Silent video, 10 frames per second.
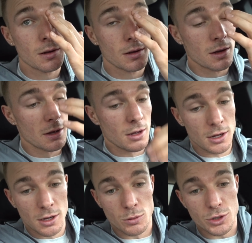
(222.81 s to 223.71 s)

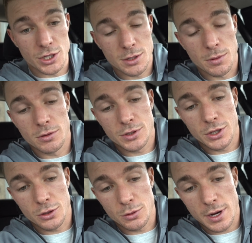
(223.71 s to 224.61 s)
We're just about
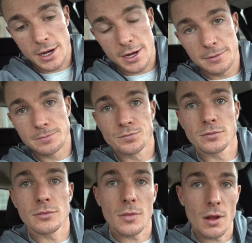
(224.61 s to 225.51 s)
to uh,
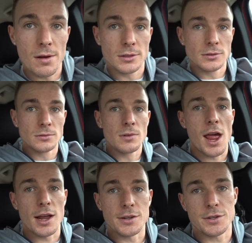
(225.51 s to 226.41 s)

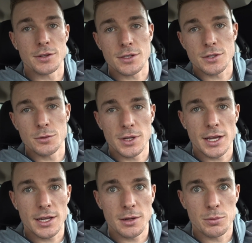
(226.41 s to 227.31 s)
head to the suit
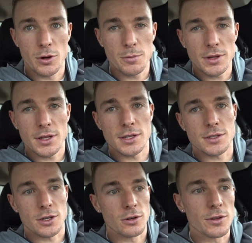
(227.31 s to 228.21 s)
lady appointment.
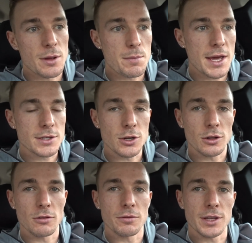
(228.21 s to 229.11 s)
That's the girl that makes
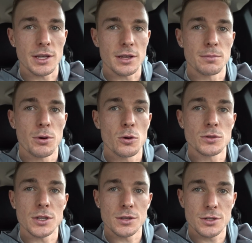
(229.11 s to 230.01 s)
all of the
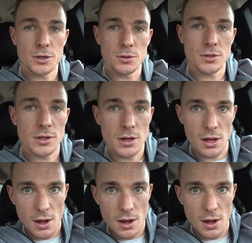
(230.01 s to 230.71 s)
posing suits.